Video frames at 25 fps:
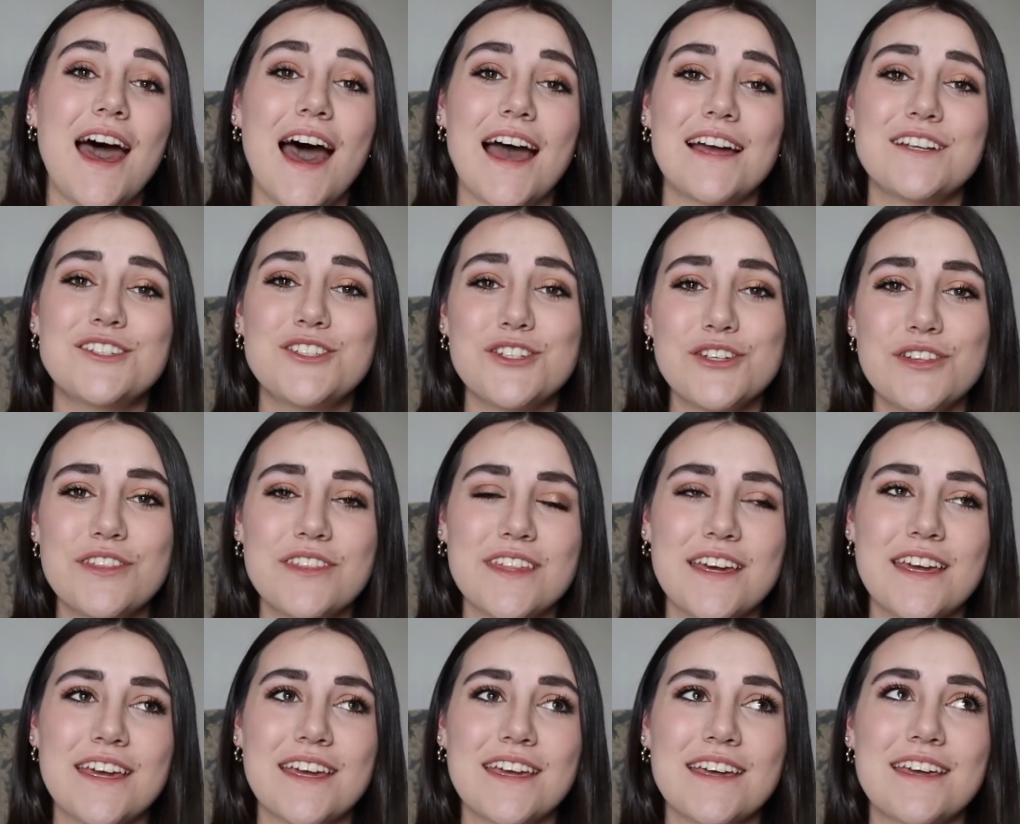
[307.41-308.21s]
I do
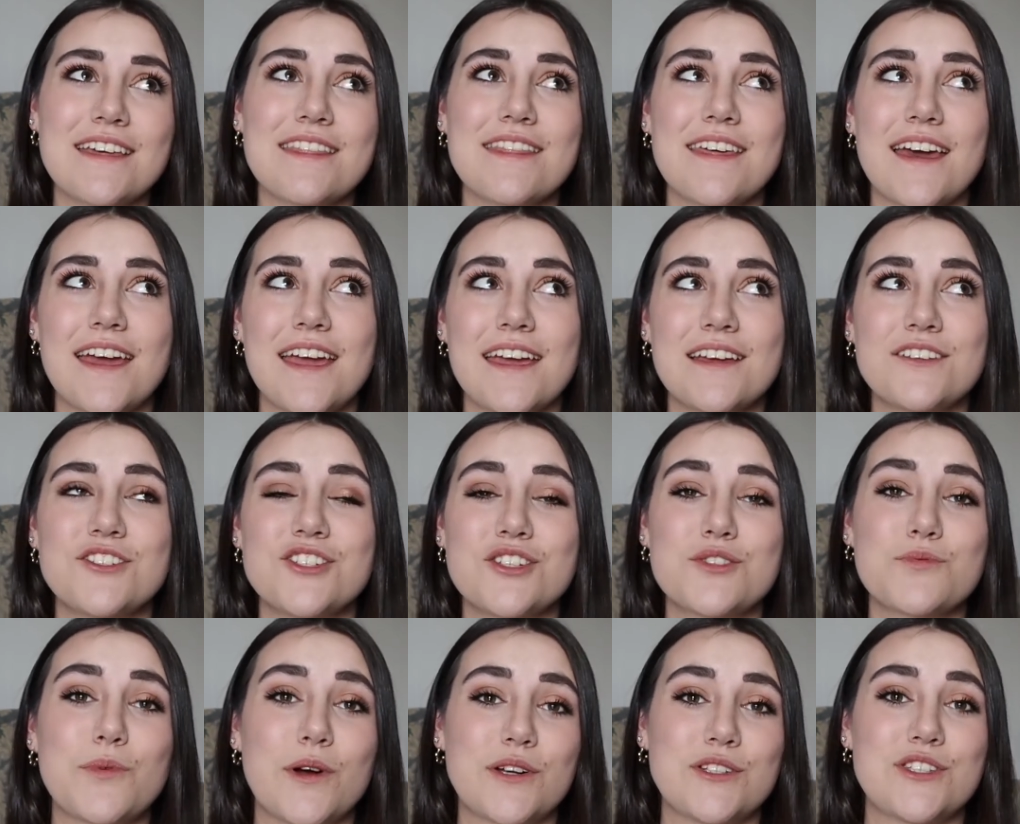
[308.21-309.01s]
think they
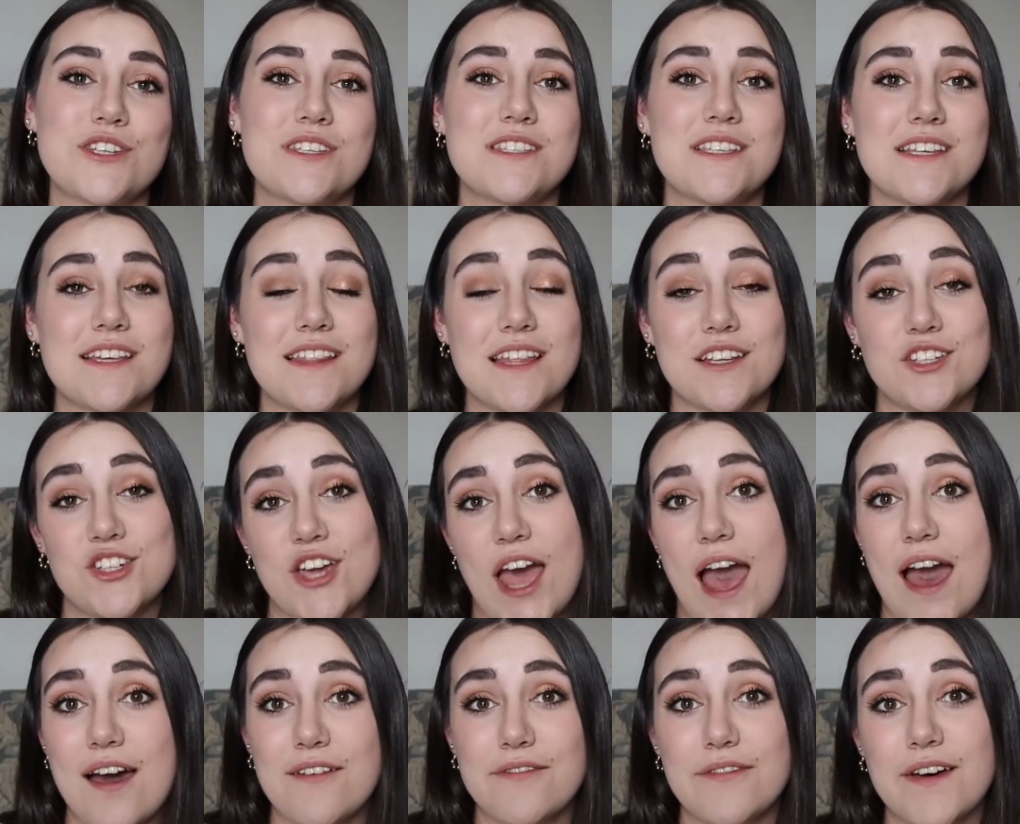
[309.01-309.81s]
just want to see that you
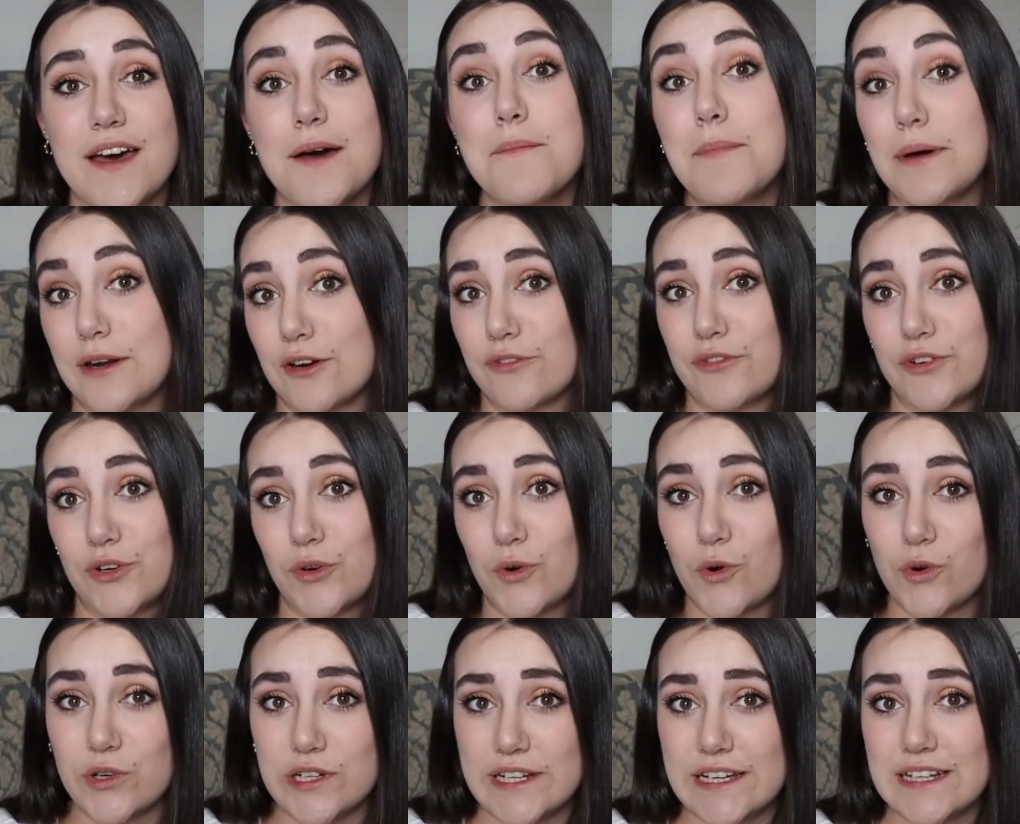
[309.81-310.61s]
have a bit of an
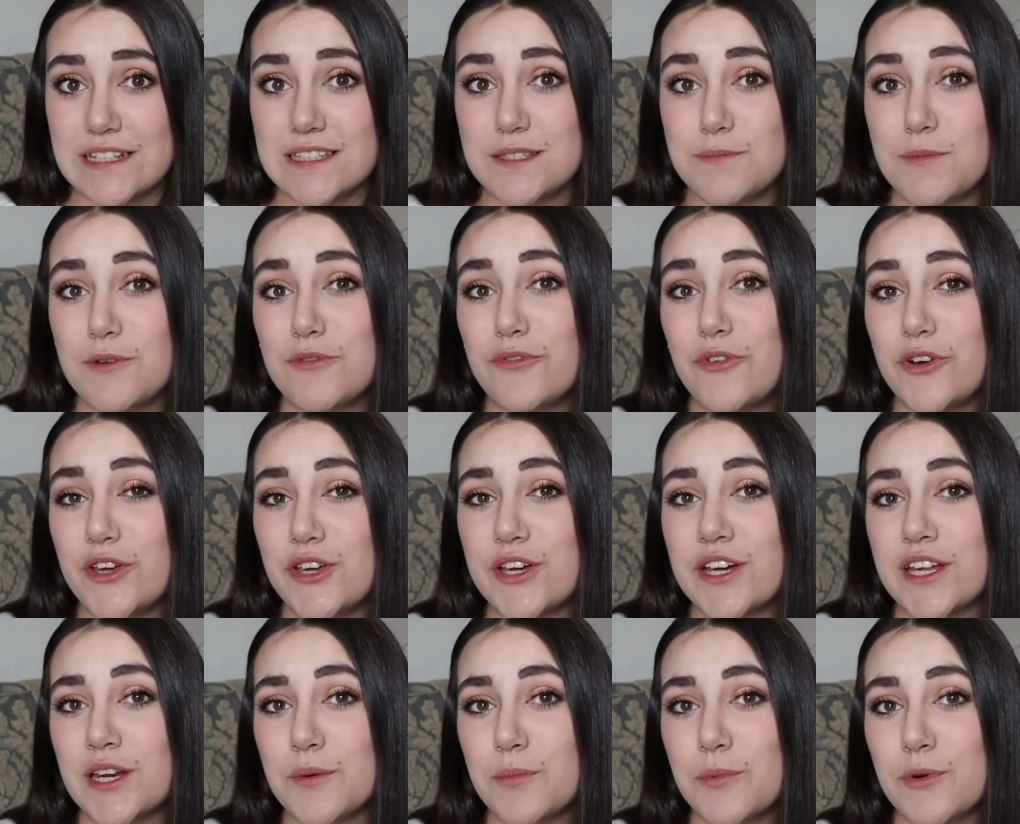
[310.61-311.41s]
audience before
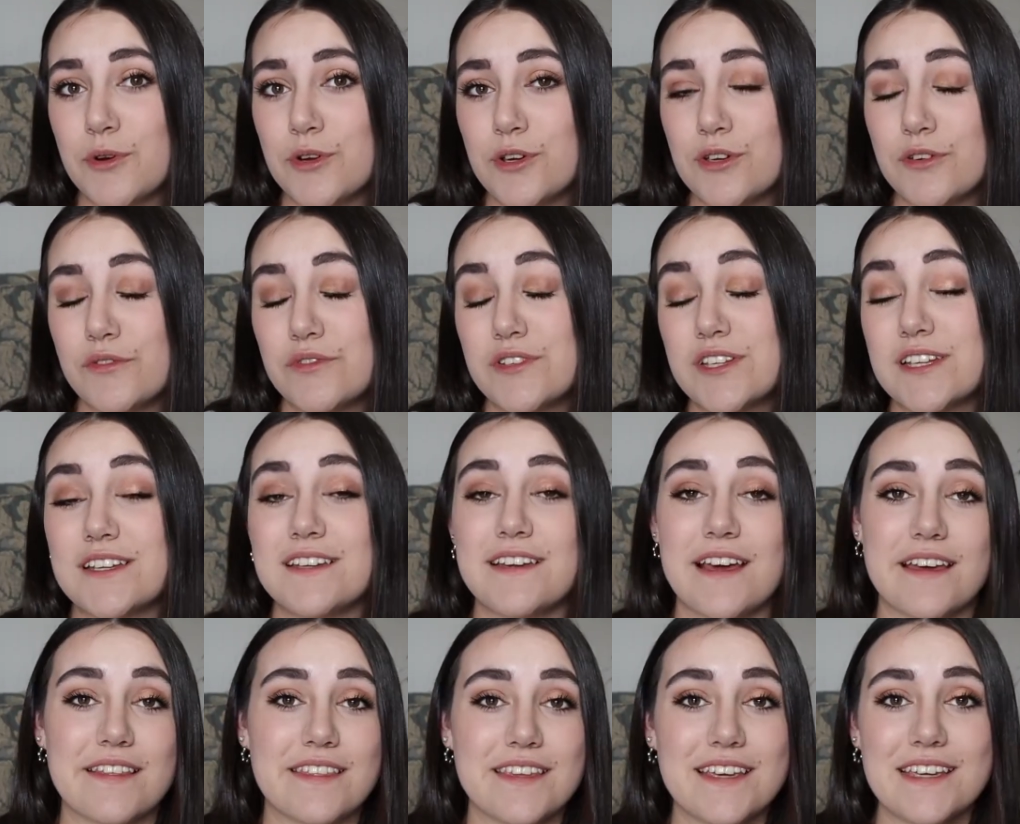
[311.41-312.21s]
you get approved.
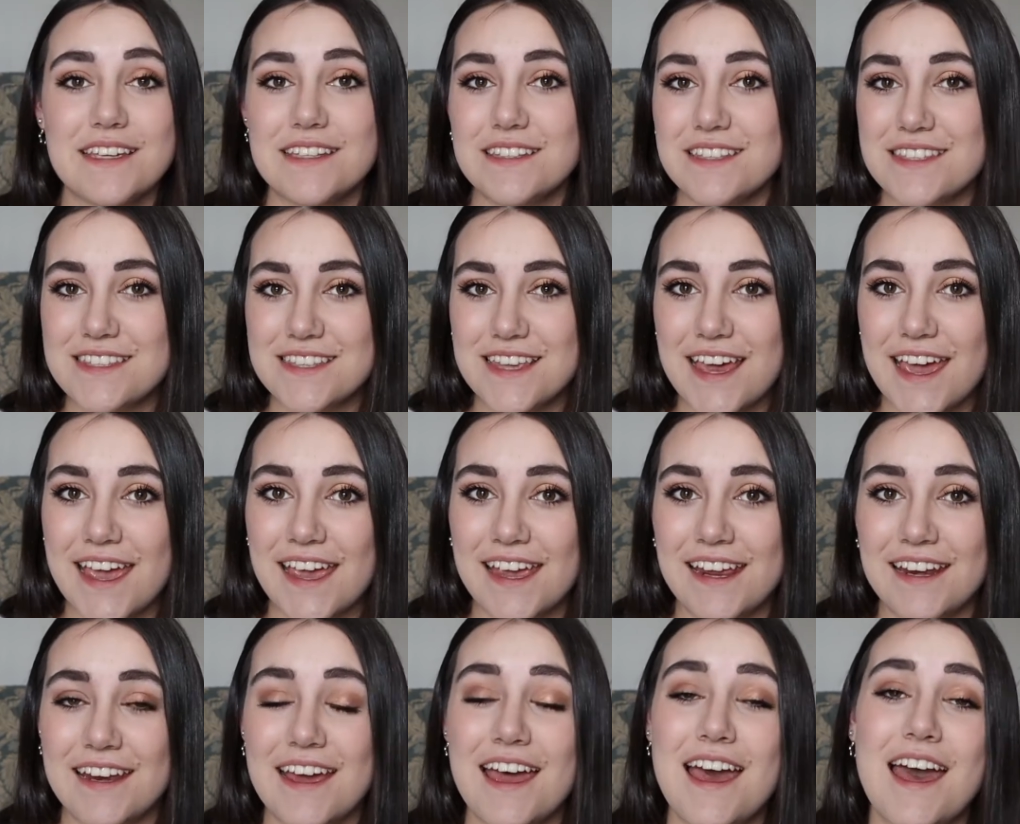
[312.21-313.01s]
Nothing
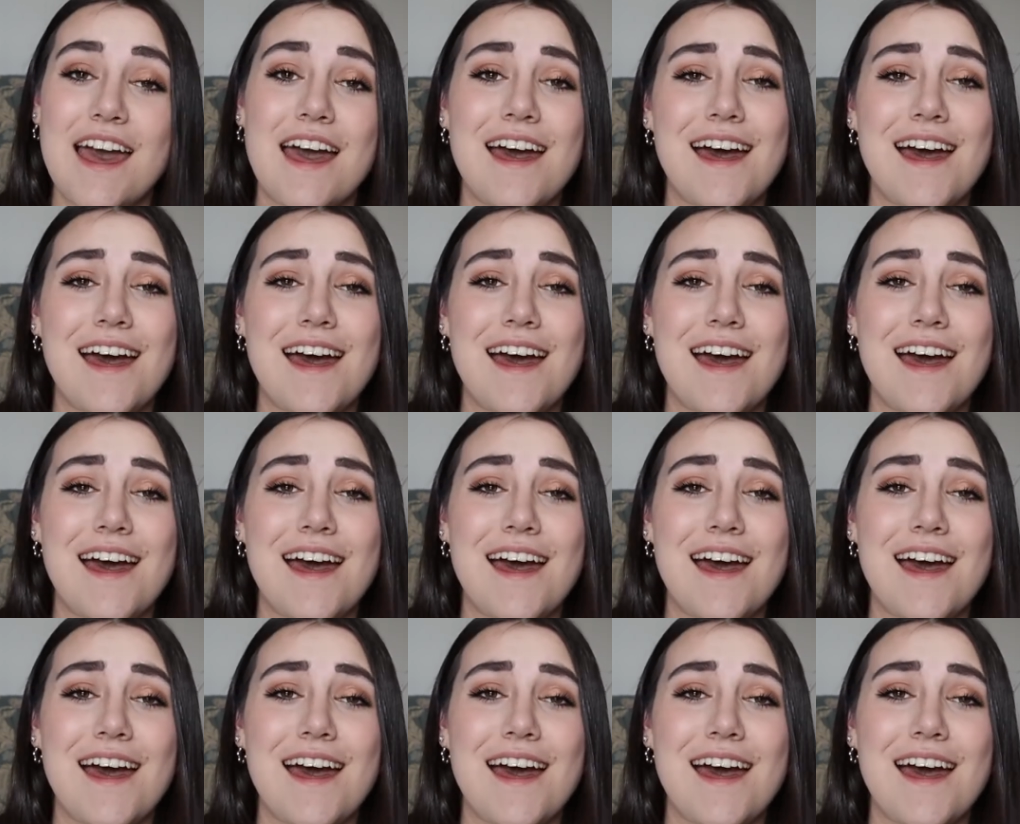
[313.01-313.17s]
insane.